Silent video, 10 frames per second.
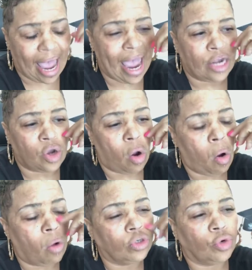I had no
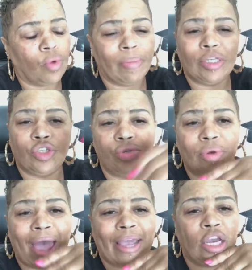older women to
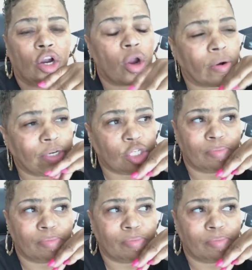encourage